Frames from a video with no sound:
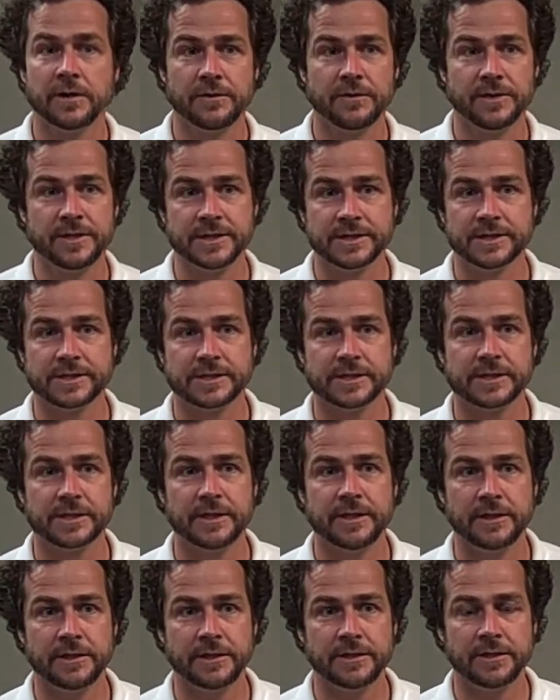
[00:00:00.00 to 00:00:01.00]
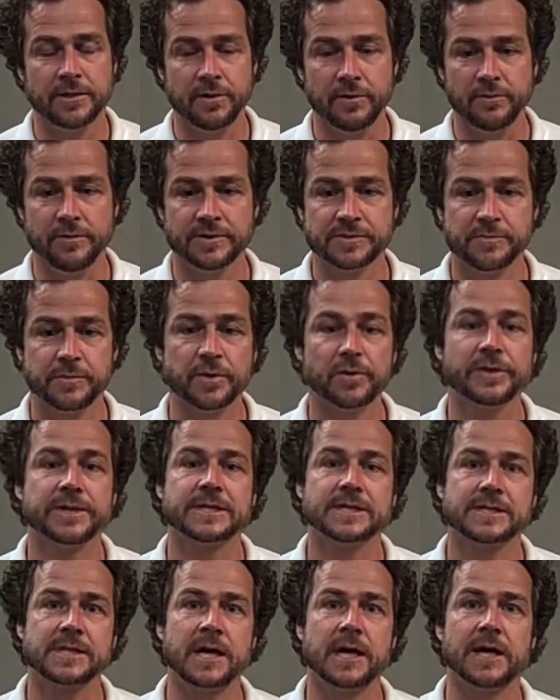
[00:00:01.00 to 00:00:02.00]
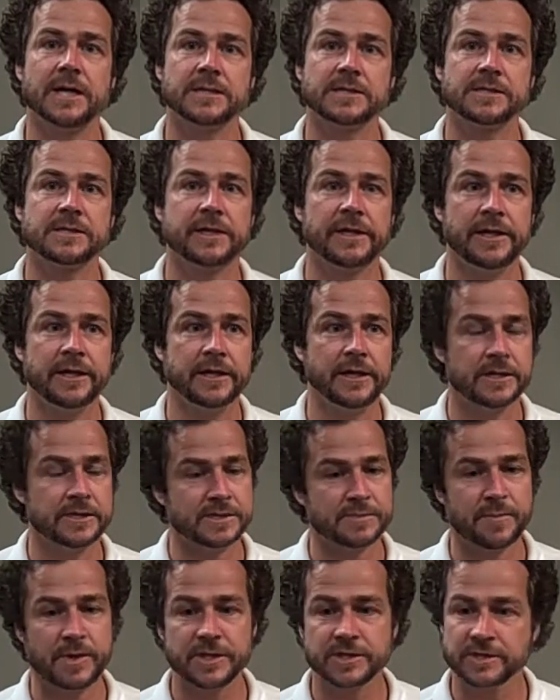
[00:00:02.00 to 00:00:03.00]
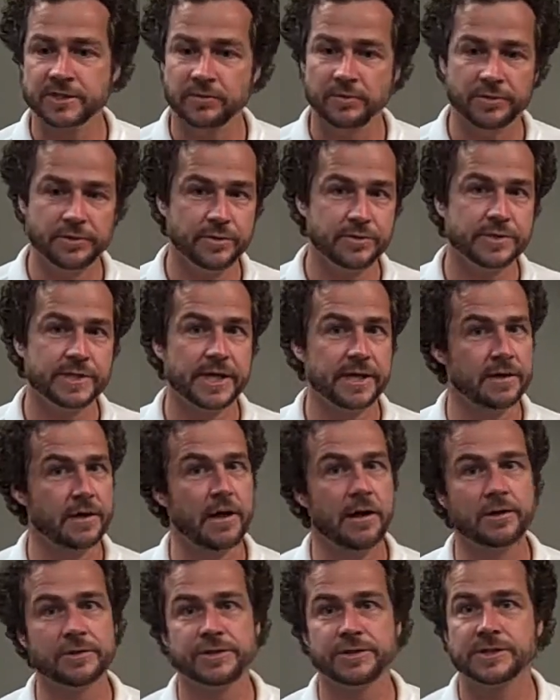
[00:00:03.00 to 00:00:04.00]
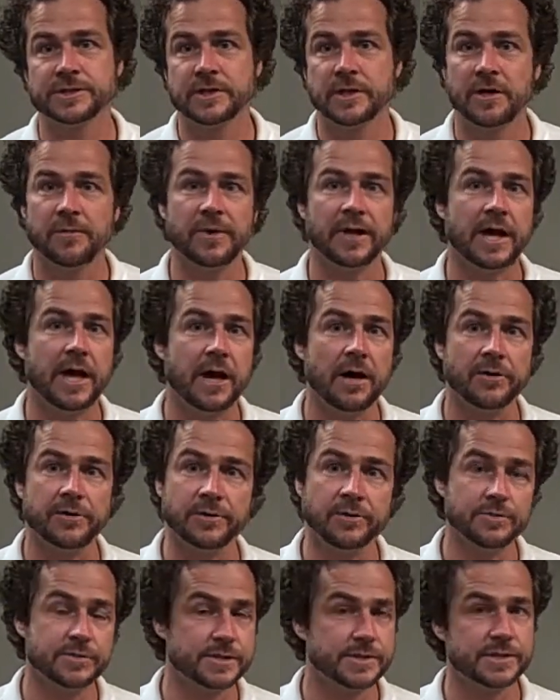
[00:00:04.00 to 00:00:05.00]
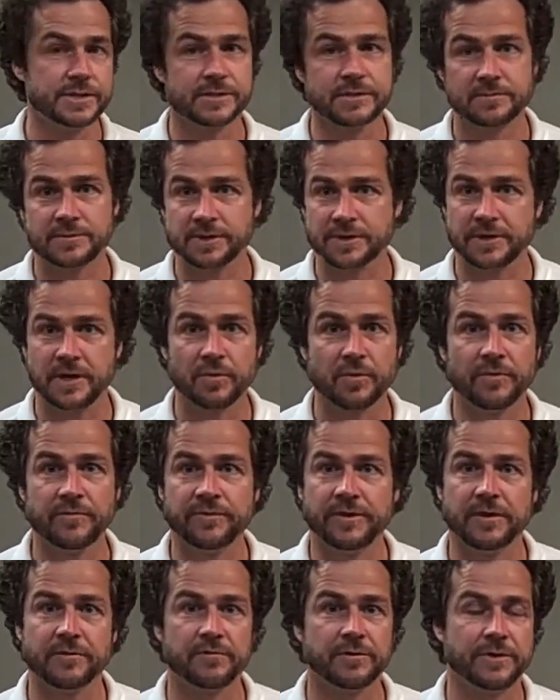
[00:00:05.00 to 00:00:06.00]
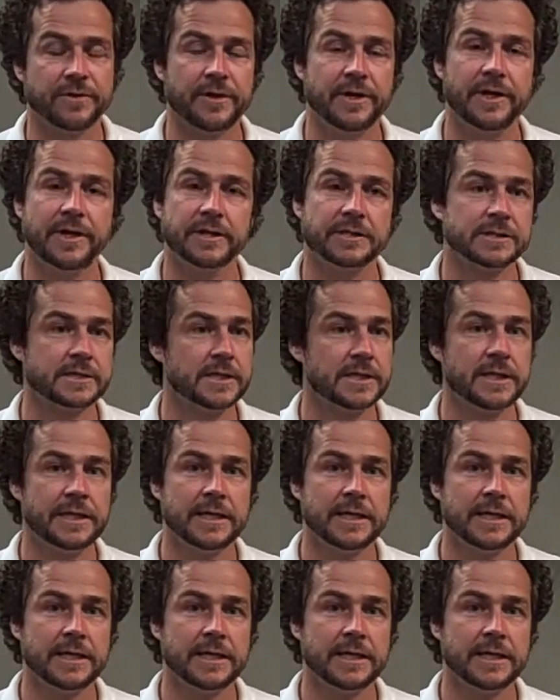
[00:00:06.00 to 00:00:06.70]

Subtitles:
This building science thing, especially with new technologies coming out, new systems, a number of different things,